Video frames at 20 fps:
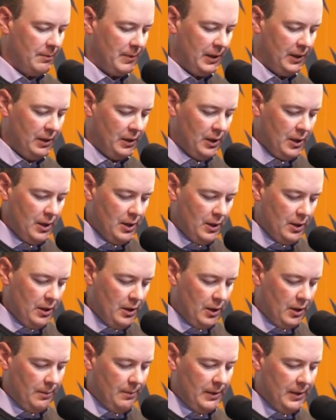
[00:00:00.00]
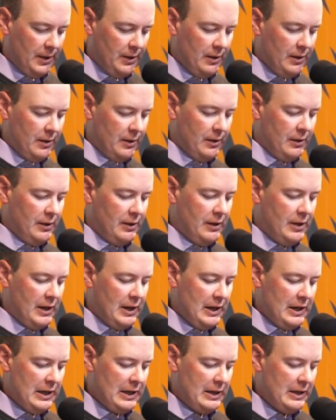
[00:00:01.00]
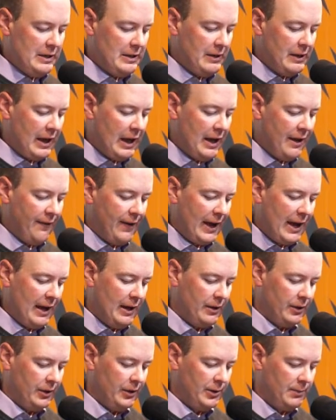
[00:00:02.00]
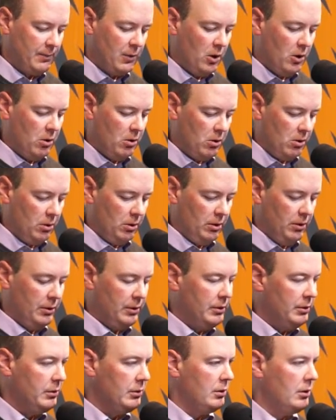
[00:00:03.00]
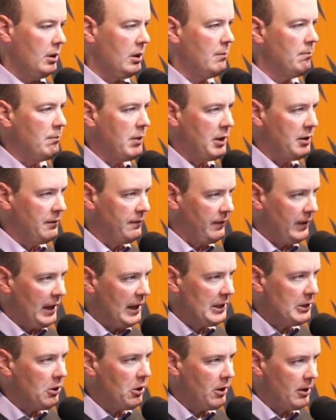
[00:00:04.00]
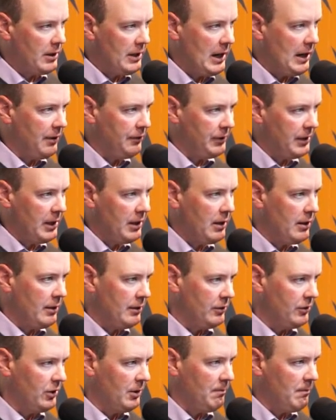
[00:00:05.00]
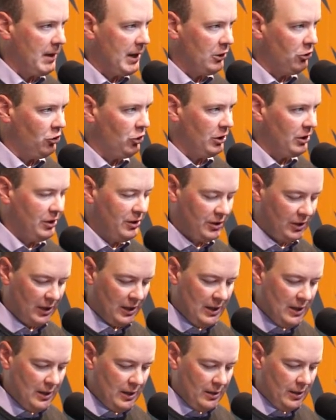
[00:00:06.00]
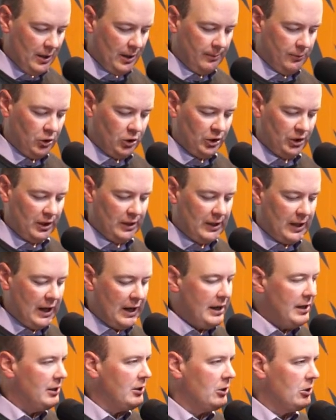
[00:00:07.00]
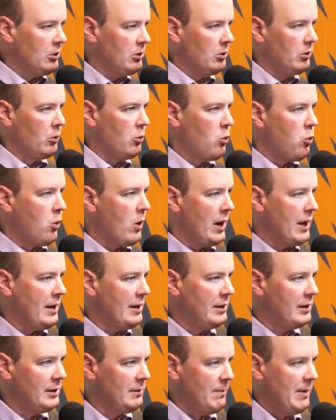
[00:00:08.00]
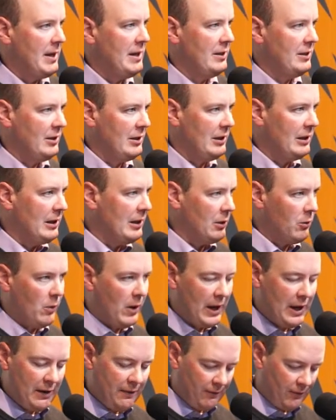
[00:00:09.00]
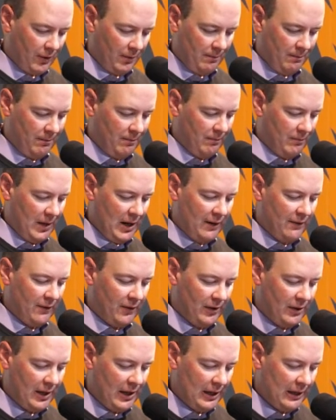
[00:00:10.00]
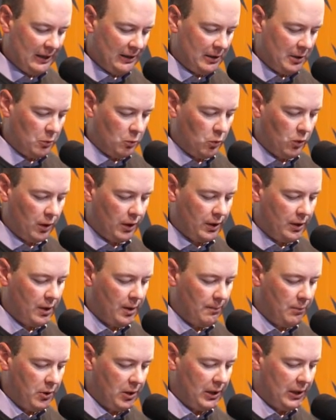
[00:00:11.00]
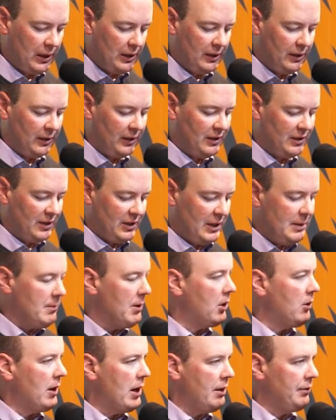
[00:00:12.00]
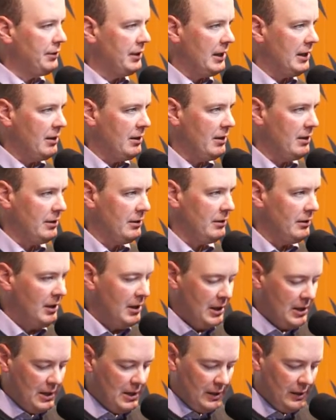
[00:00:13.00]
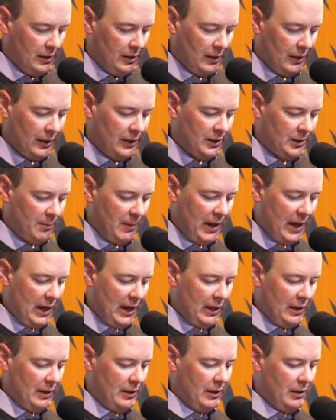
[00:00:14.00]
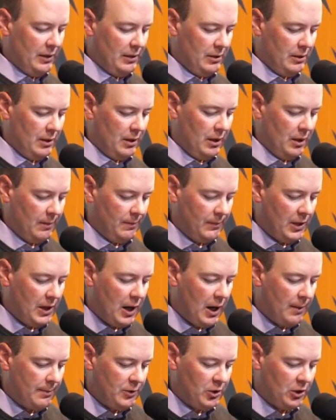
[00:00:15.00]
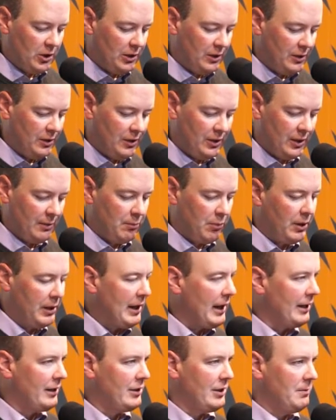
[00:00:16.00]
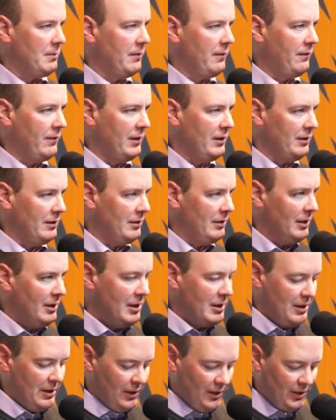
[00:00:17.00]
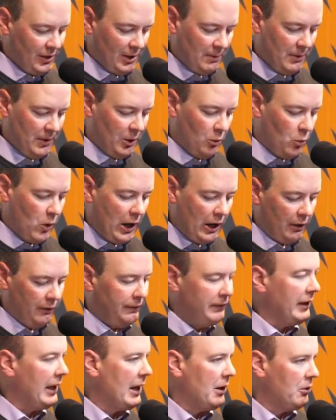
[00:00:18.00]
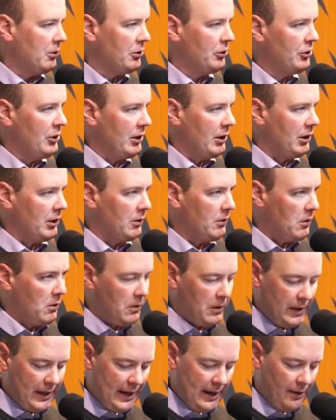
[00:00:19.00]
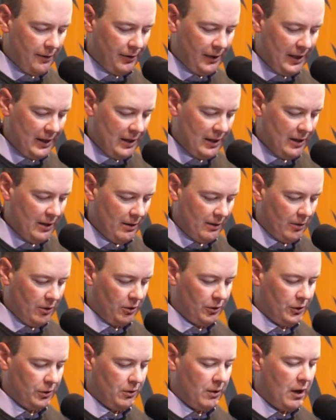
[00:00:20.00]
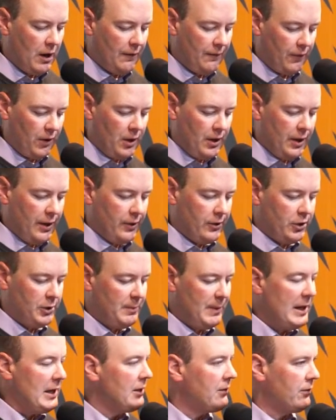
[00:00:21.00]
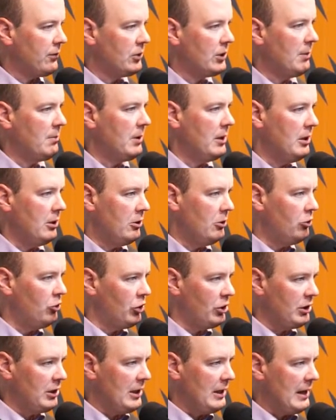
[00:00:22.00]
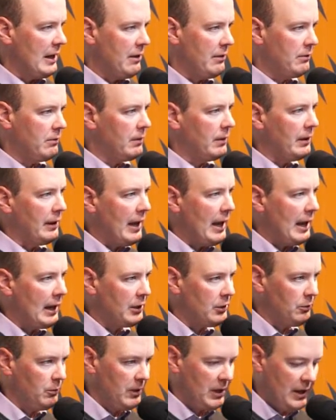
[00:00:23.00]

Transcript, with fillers: But um, they have had a small um, butterfly garden out there and some benches, um, just a nice quiet space to get away from everything. And they're working on putting in a gazebo out there to to expand um, the options and protect some of the some of the wildflowers that are growing out there and also offer another space for somebody to just get out and relax.